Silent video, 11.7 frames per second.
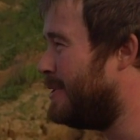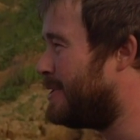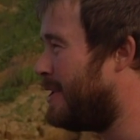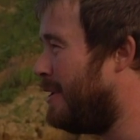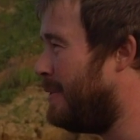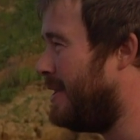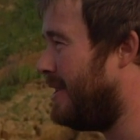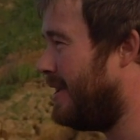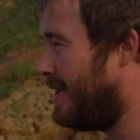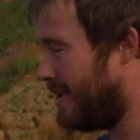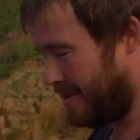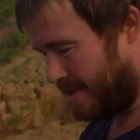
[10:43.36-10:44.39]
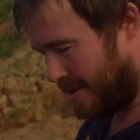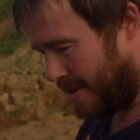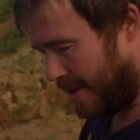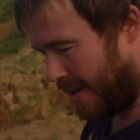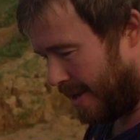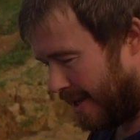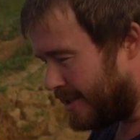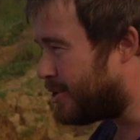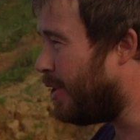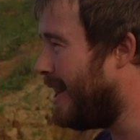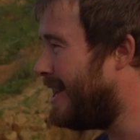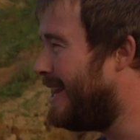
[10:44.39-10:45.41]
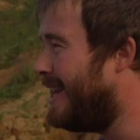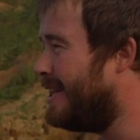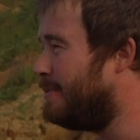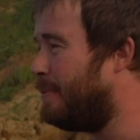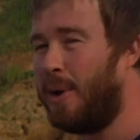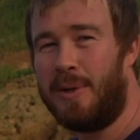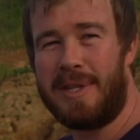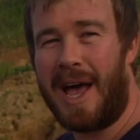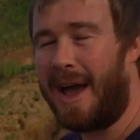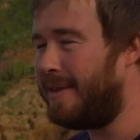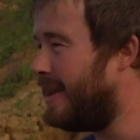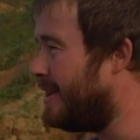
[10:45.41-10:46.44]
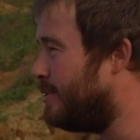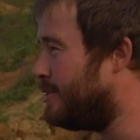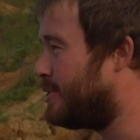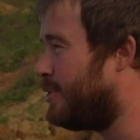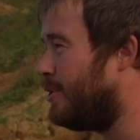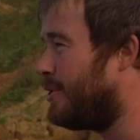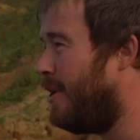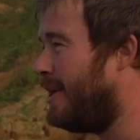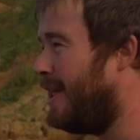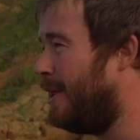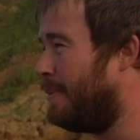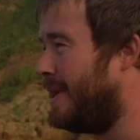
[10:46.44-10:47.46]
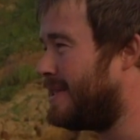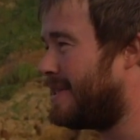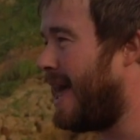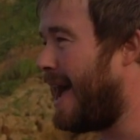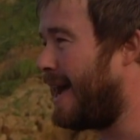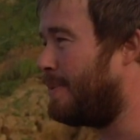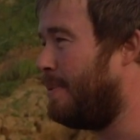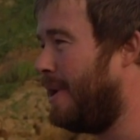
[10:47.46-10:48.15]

was doing. It sort of had a little pull down and it all sort of gone a little bit slack,